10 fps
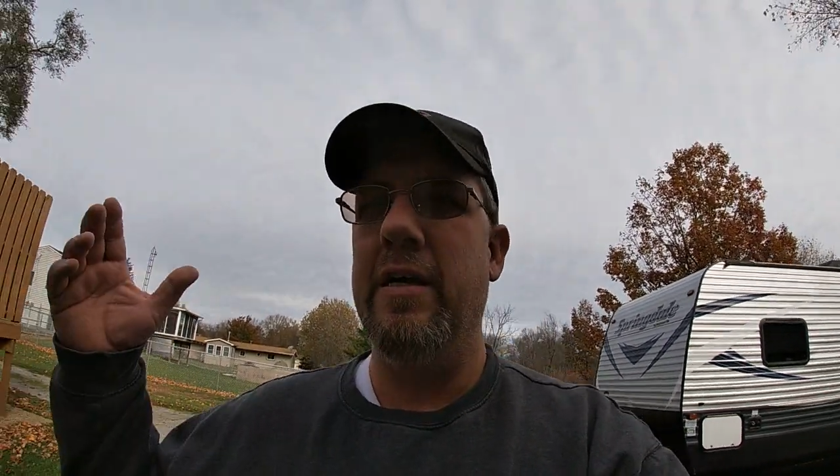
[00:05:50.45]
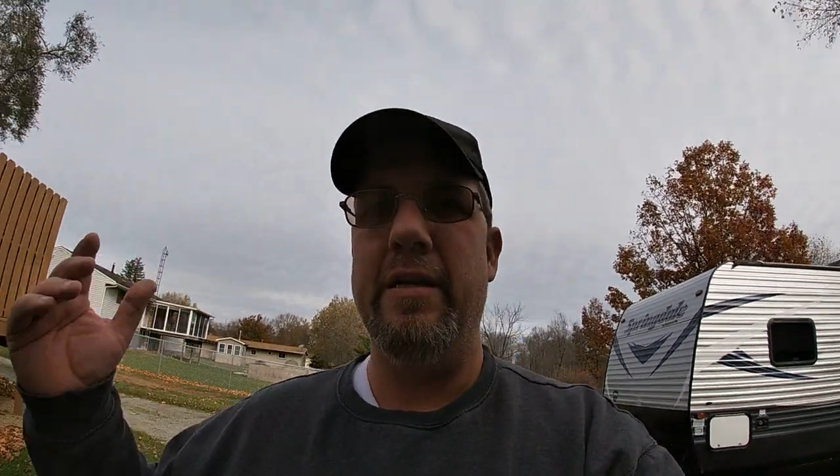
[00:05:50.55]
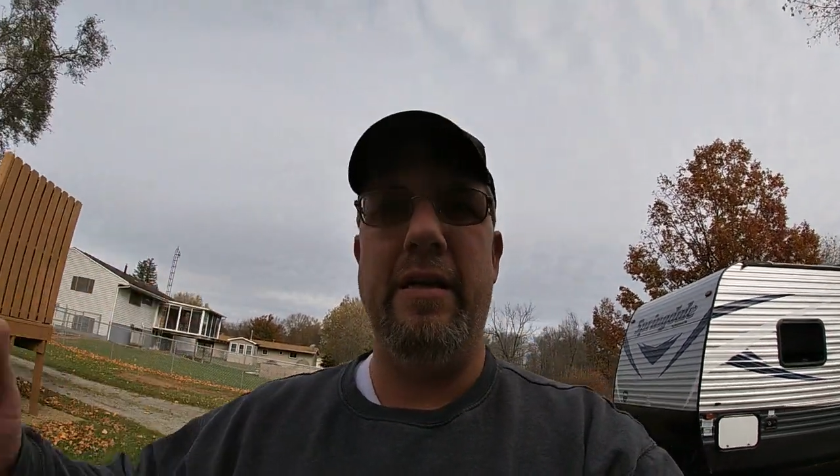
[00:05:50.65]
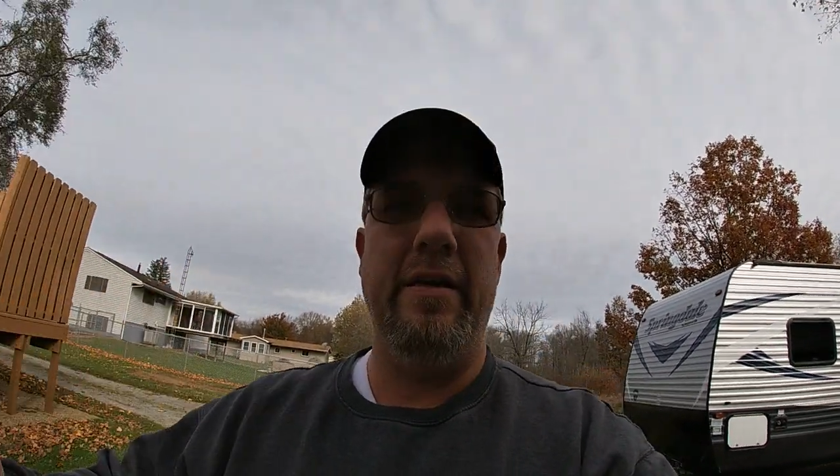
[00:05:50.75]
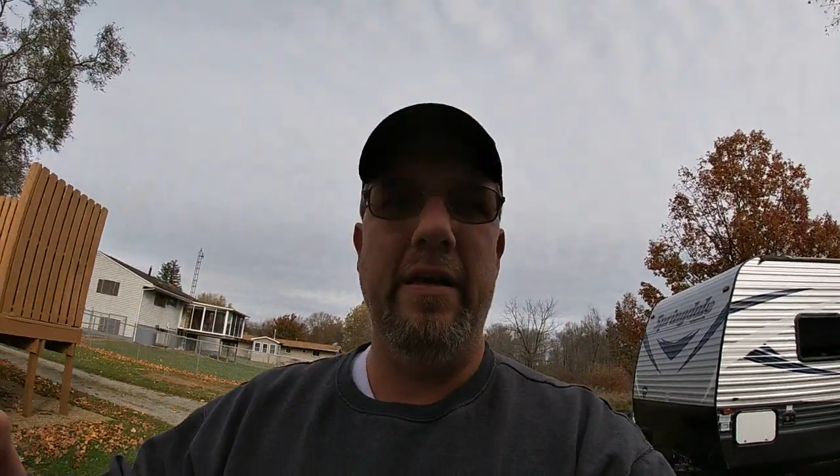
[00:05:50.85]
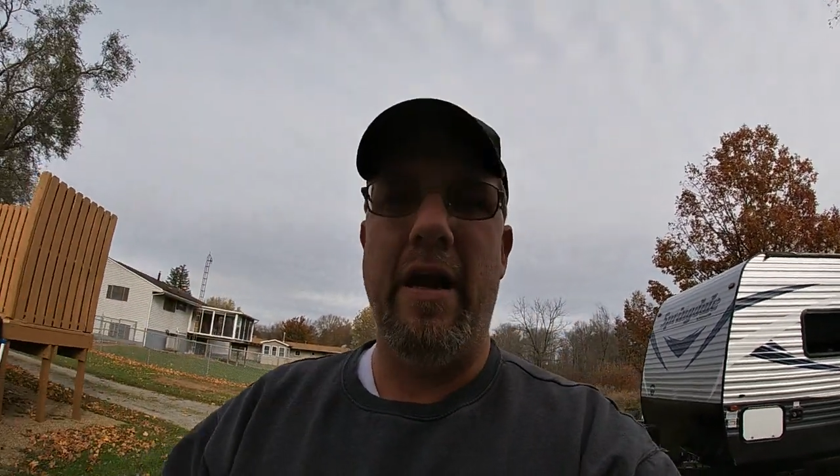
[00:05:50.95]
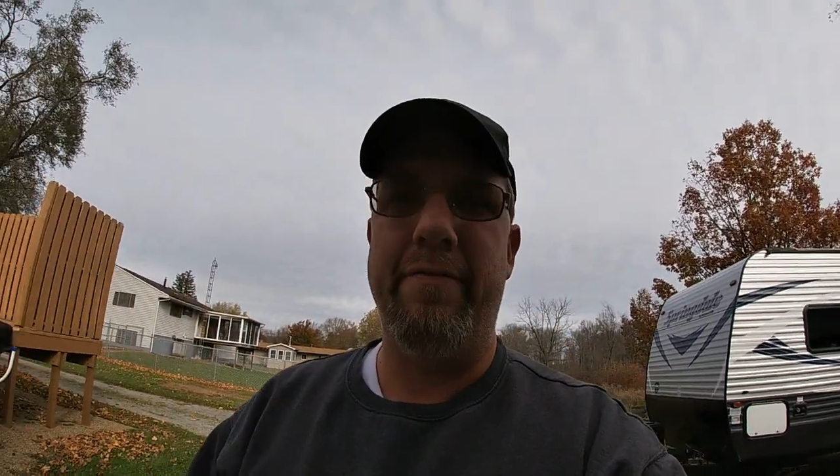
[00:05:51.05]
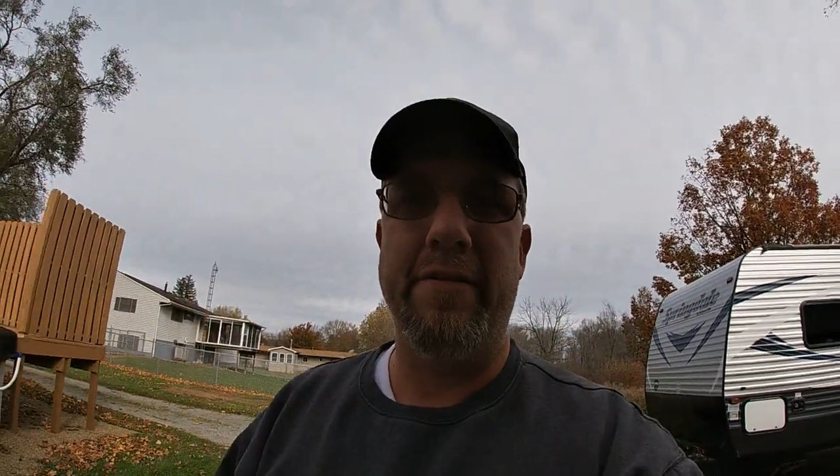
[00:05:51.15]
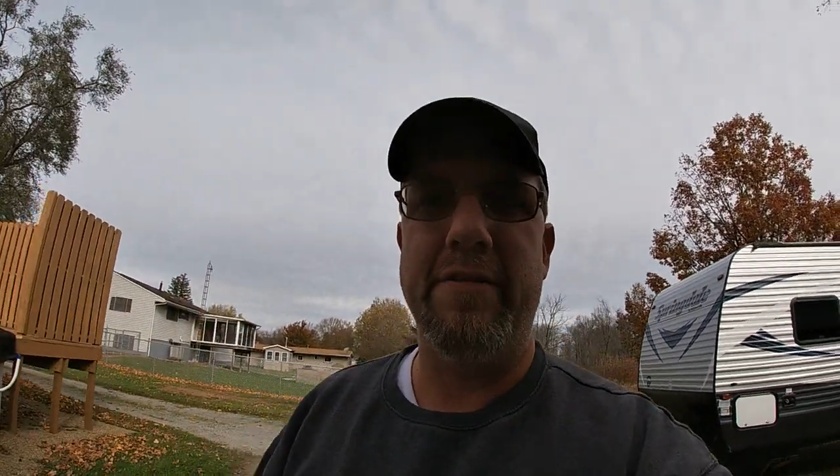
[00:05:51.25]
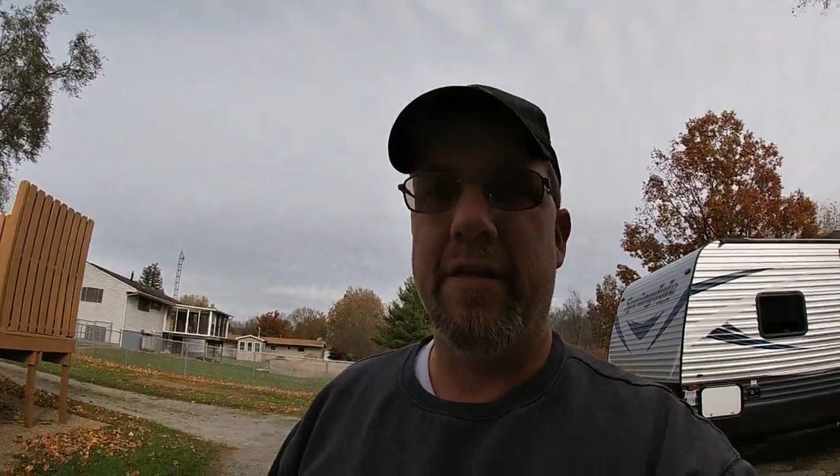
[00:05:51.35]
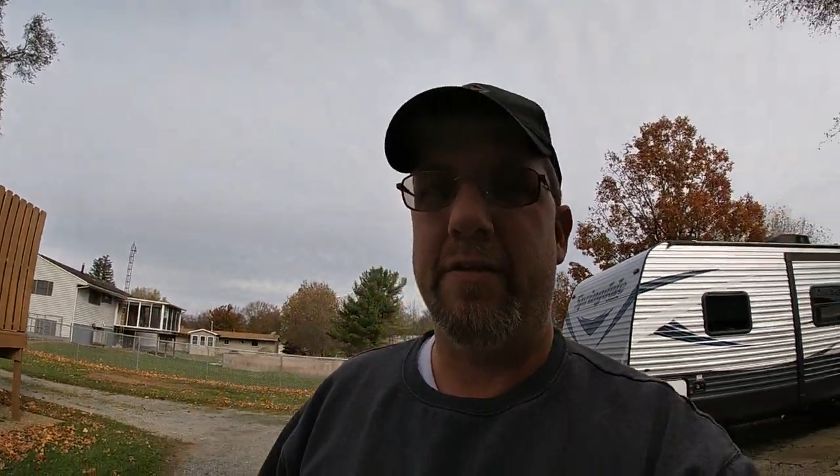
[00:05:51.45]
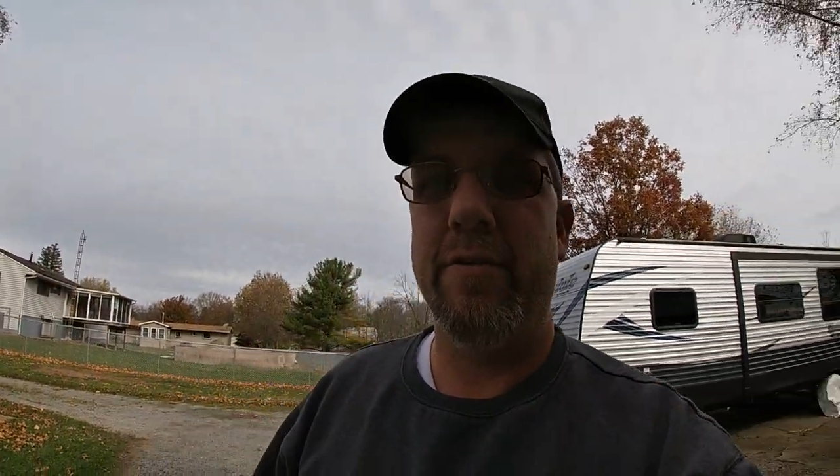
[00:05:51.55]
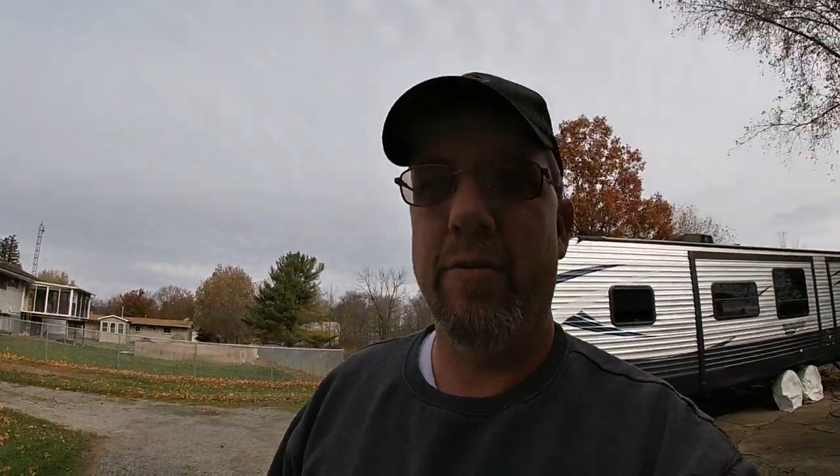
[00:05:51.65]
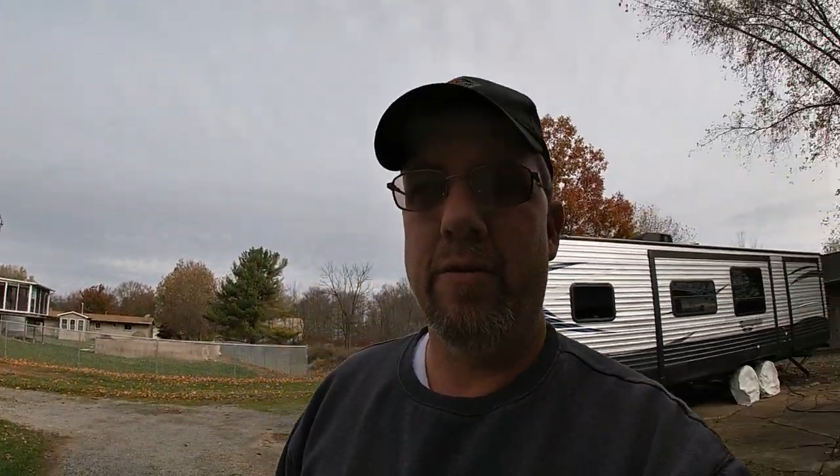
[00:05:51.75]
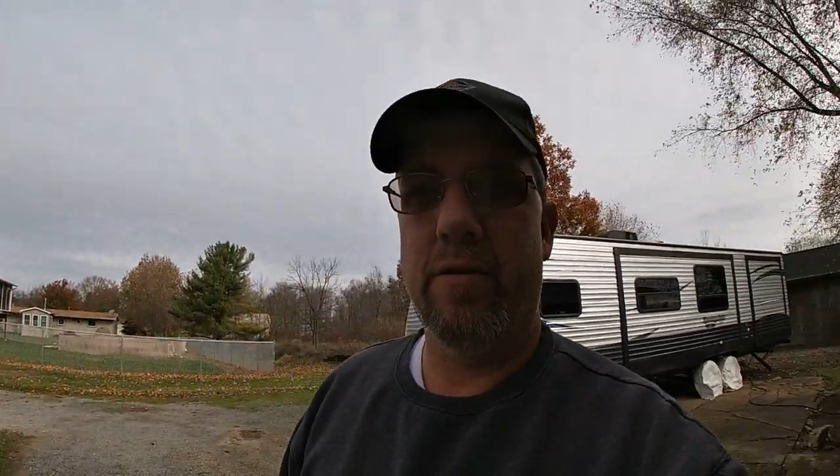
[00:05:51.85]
and you have to stick to